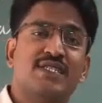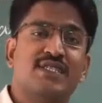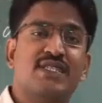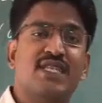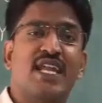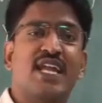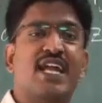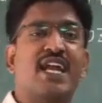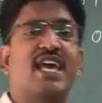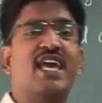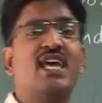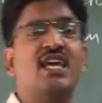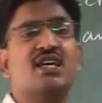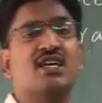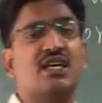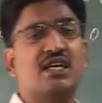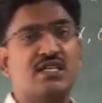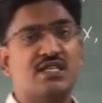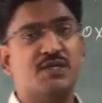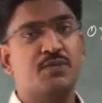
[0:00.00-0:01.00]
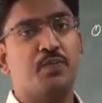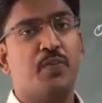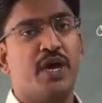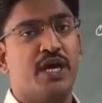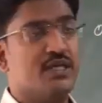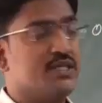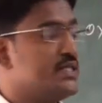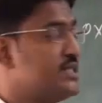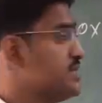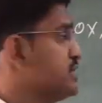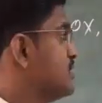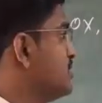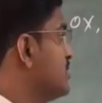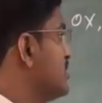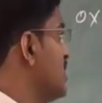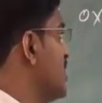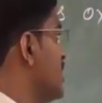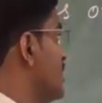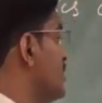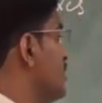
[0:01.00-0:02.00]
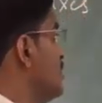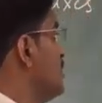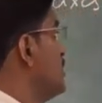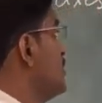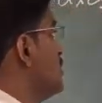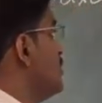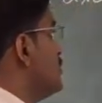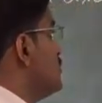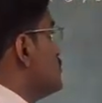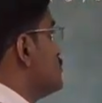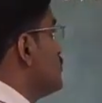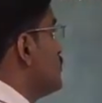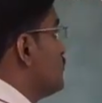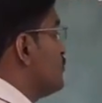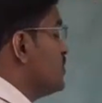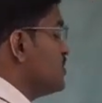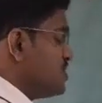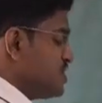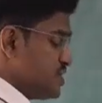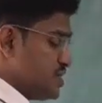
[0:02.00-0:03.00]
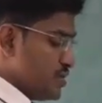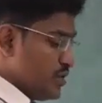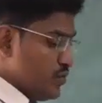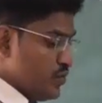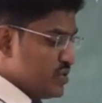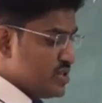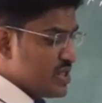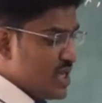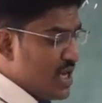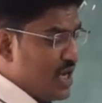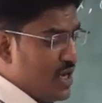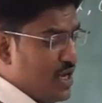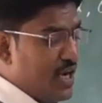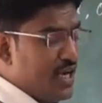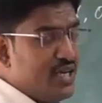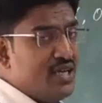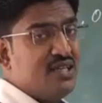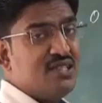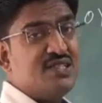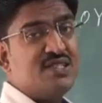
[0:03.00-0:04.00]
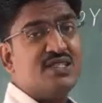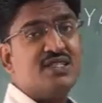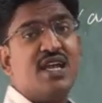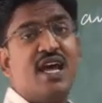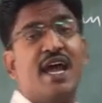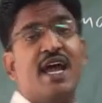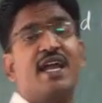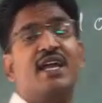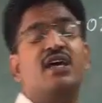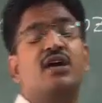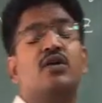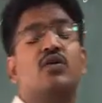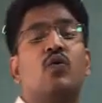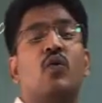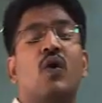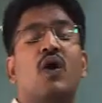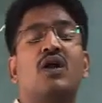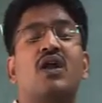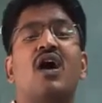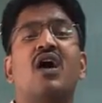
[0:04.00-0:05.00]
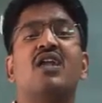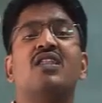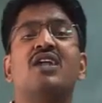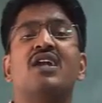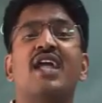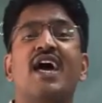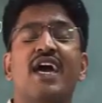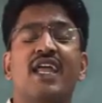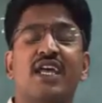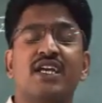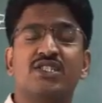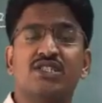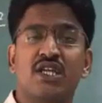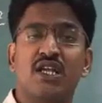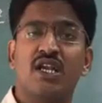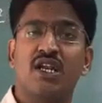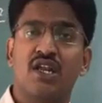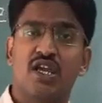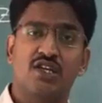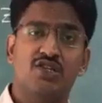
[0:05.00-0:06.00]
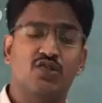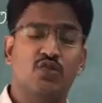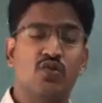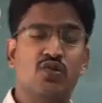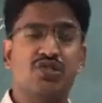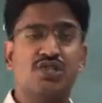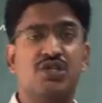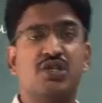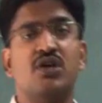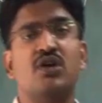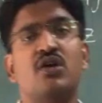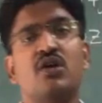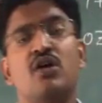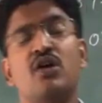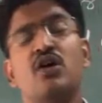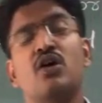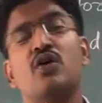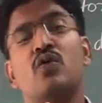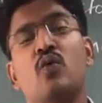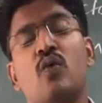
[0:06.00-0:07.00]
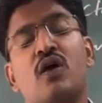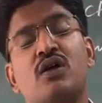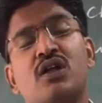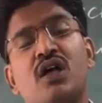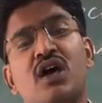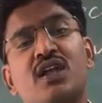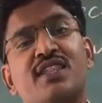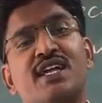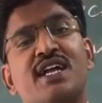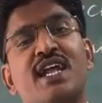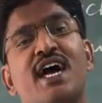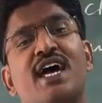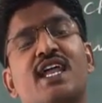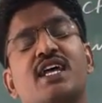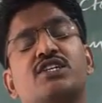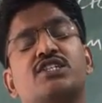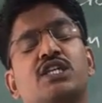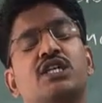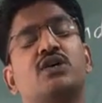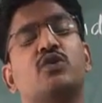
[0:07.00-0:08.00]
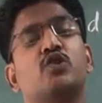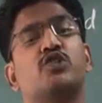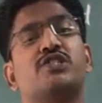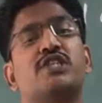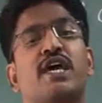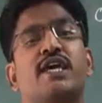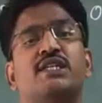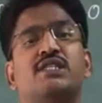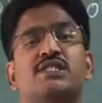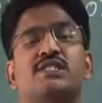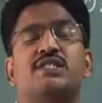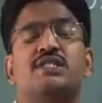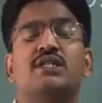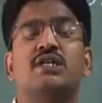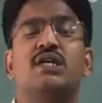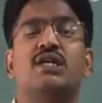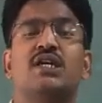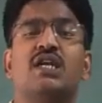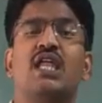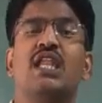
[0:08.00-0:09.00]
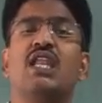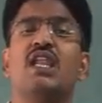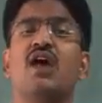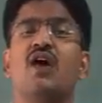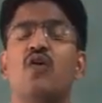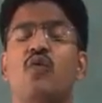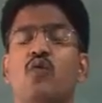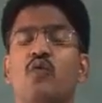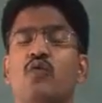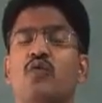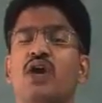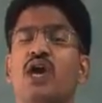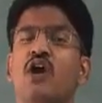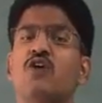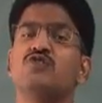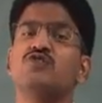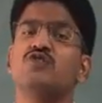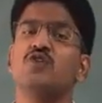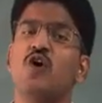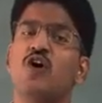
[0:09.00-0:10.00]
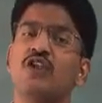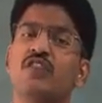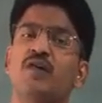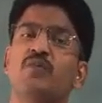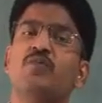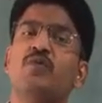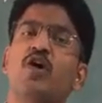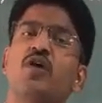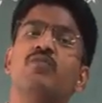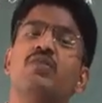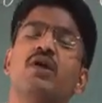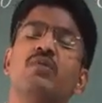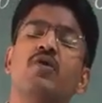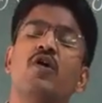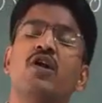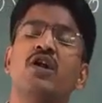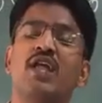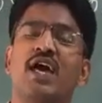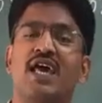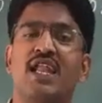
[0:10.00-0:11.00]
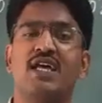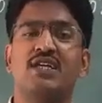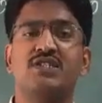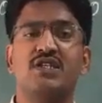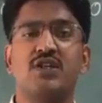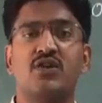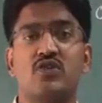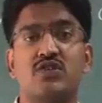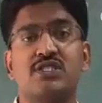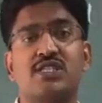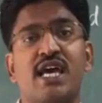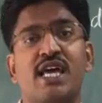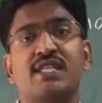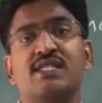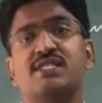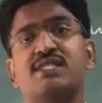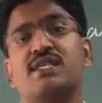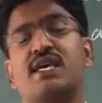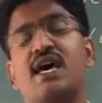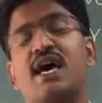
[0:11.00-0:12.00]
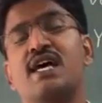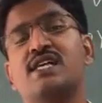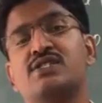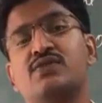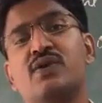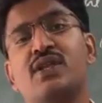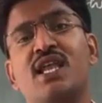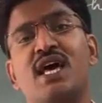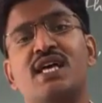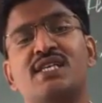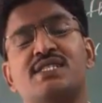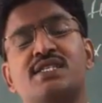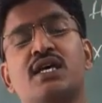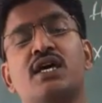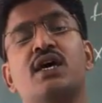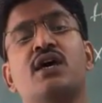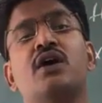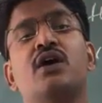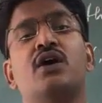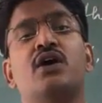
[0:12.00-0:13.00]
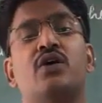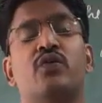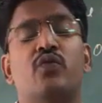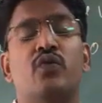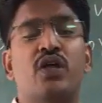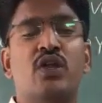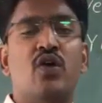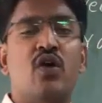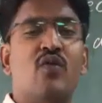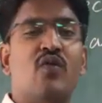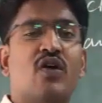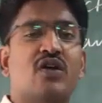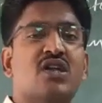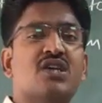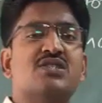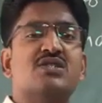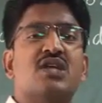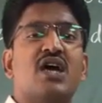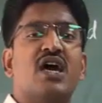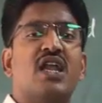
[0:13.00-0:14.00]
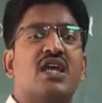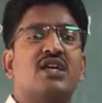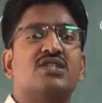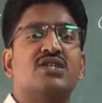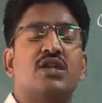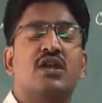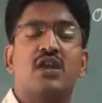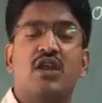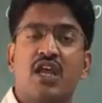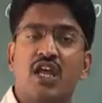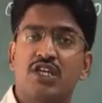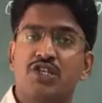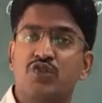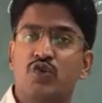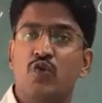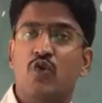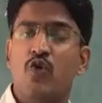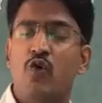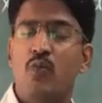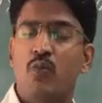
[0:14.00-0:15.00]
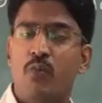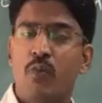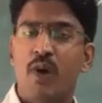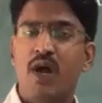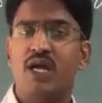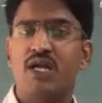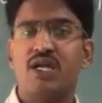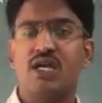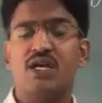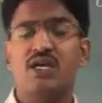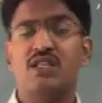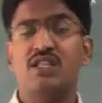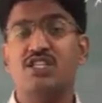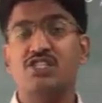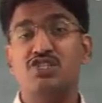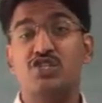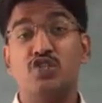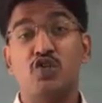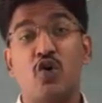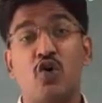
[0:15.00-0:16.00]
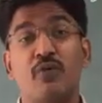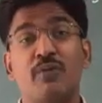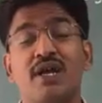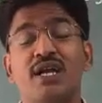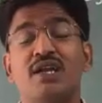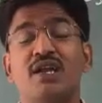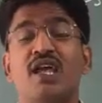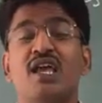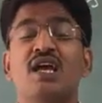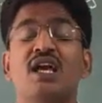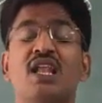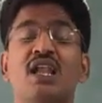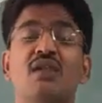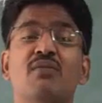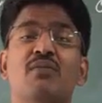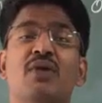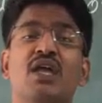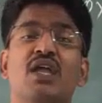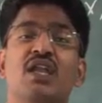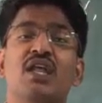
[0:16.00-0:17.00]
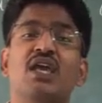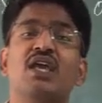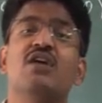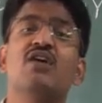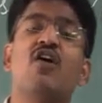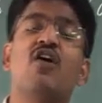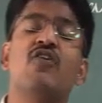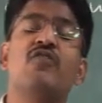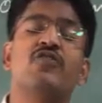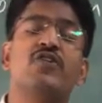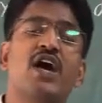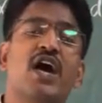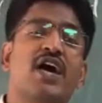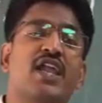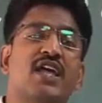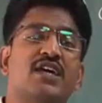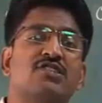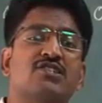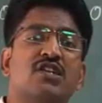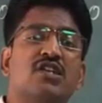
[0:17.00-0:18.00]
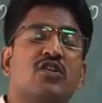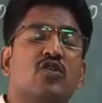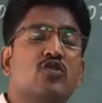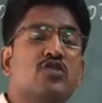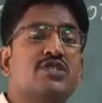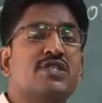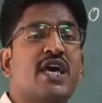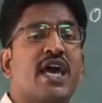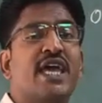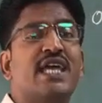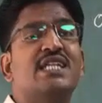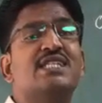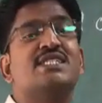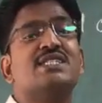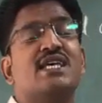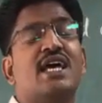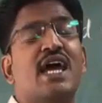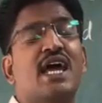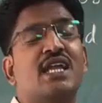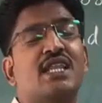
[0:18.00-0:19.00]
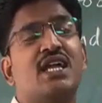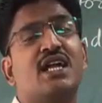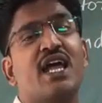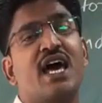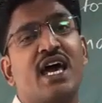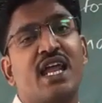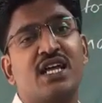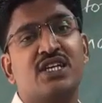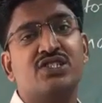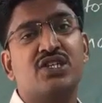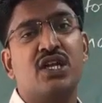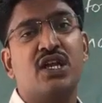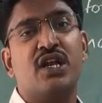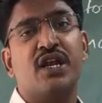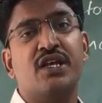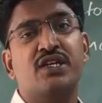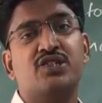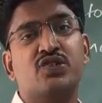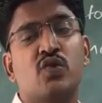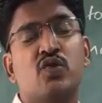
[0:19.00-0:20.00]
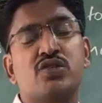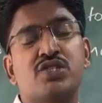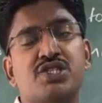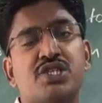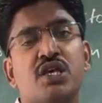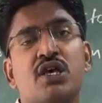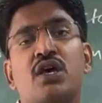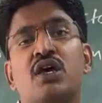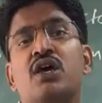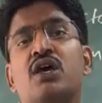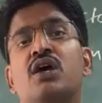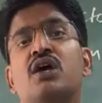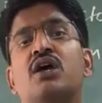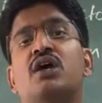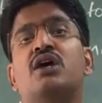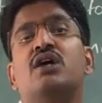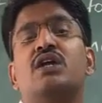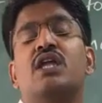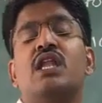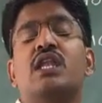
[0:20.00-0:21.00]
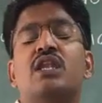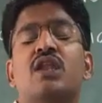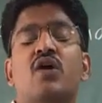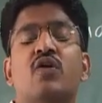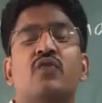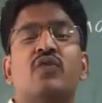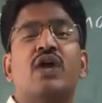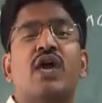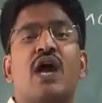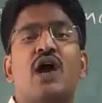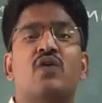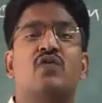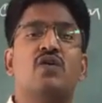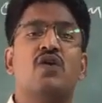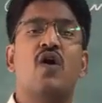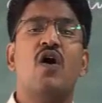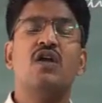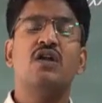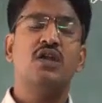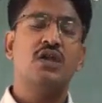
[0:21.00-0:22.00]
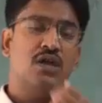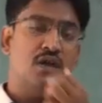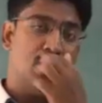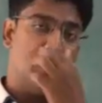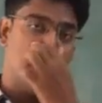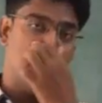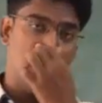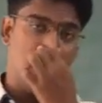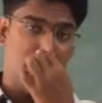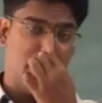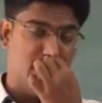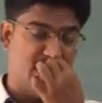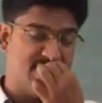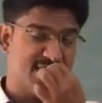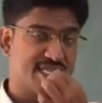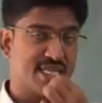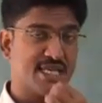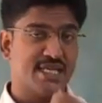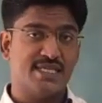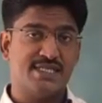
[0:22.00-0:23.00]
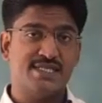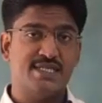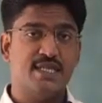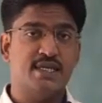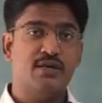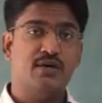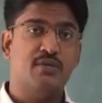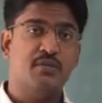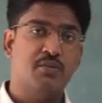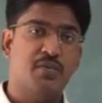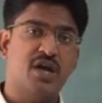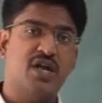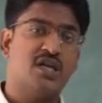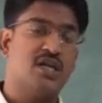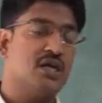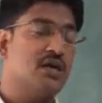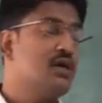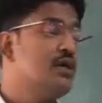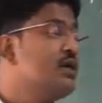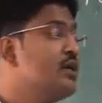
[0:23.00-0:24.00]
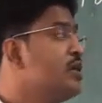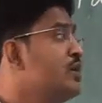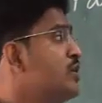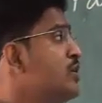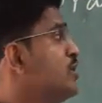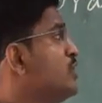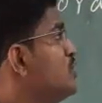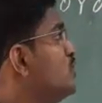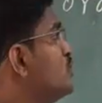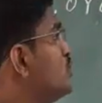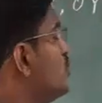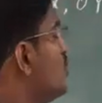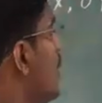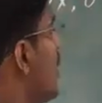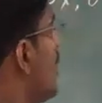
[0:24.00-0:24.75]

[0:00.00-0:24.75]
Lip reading: 3D space. Clear? So first we shall understand what are the direction ratios, what are the direction cosines. Till now we have solved the problem on direction cosines as well as we know what is direction ratio, but the geometrical meaning of direction cosines and the direction ratios till now we have not discussed. But to